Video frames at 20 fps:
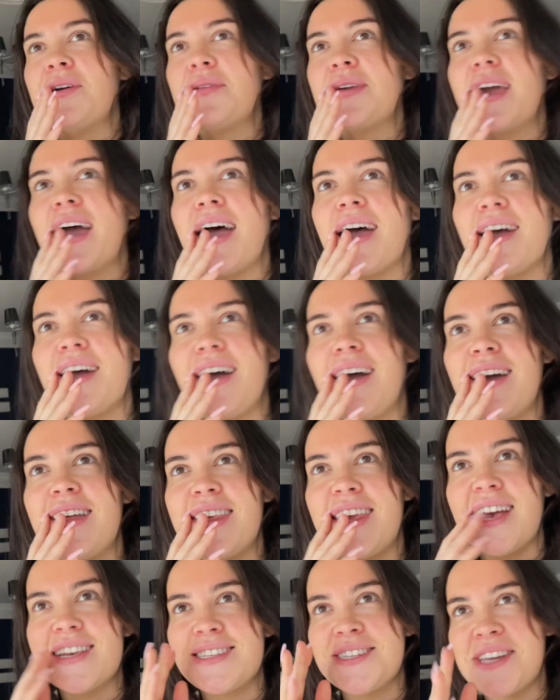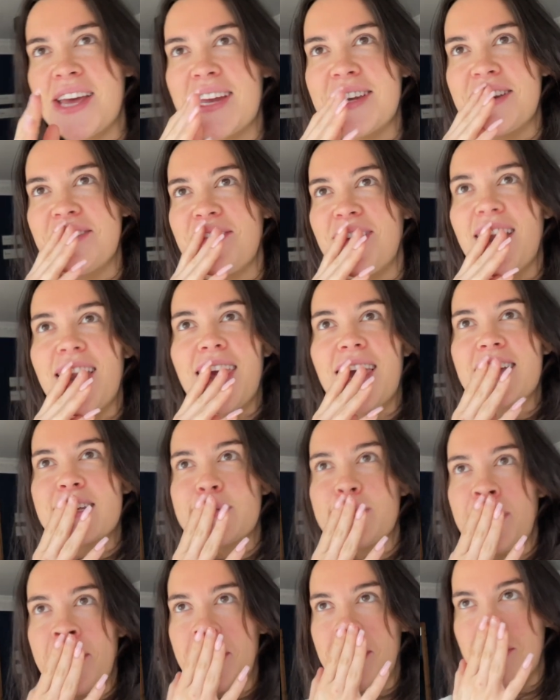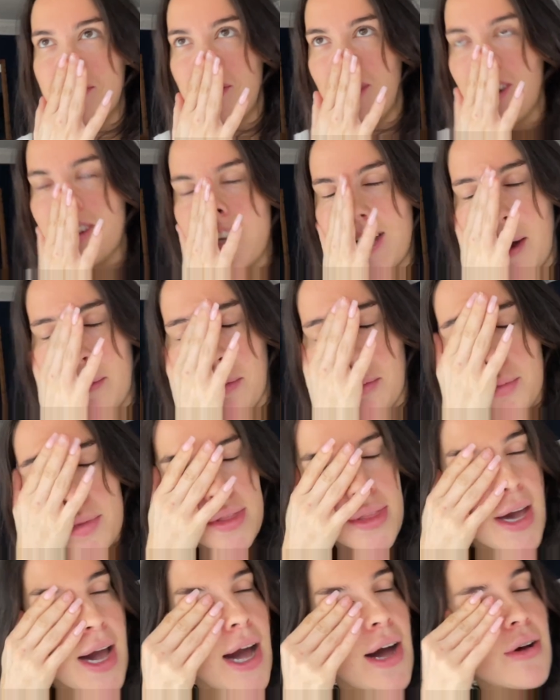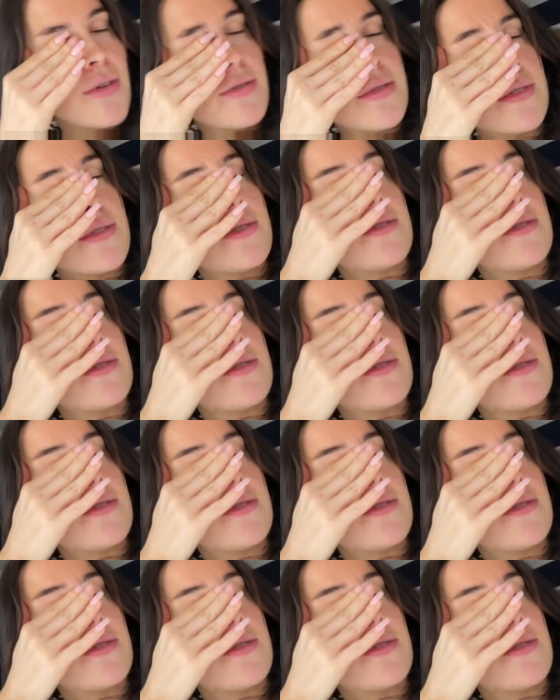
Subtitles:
yeah, yesterday I didn't really explain what had happened with the house and